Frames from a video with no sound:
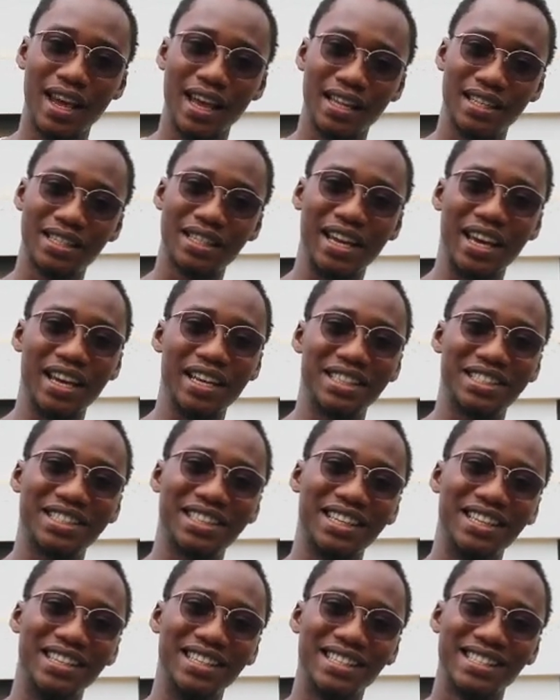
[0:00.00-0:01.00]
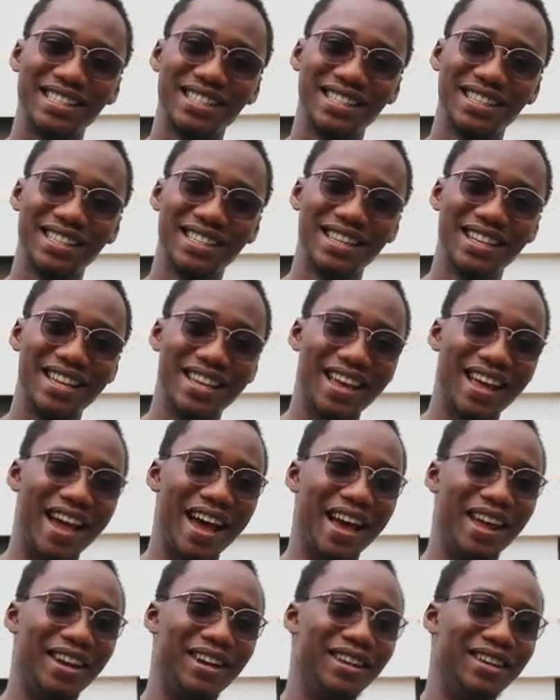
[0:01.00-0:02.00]
excursions,
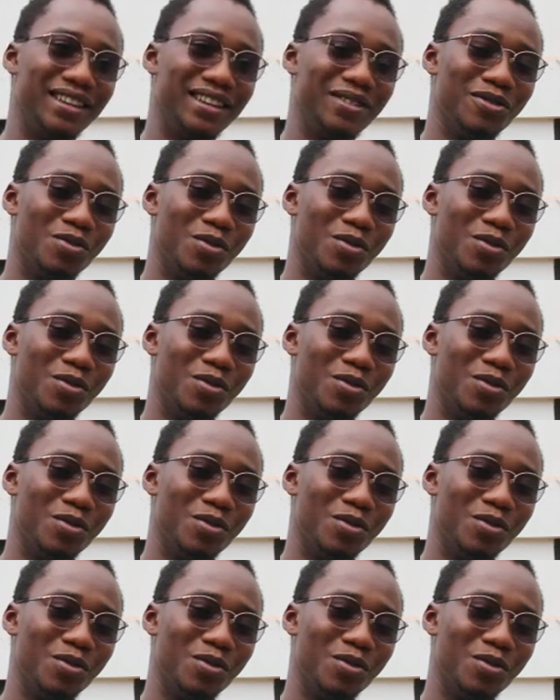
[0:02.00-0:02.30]
and